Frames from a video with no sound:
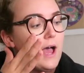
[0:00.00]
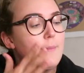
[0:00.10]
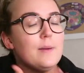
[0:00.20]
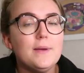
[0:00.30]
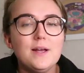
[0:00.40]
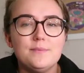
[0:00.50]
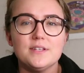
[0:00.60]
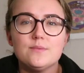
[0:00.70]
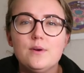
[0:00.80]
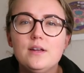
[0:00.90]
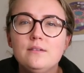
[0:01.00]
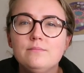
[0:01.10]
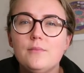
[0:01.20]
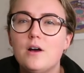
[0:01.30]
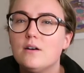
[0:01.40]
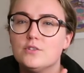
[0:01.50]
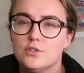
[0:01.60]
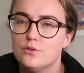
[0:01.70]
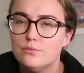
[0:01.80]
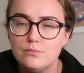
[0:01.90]
I might pick up this one
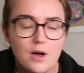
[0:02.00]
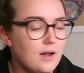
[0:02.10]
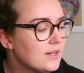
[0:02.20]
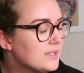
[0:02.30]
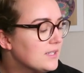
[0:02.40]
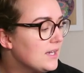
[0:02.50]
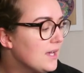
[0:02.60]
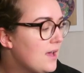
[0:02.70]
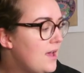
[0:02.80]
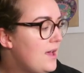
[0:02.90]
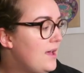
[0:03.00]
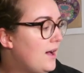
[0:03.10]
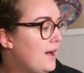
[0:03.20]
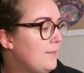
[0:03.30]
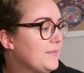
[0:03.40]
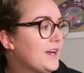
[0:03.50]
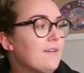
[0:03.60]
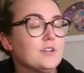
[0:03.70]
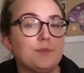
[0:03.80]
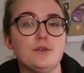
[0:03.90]
soon, honestly. Um, the cover's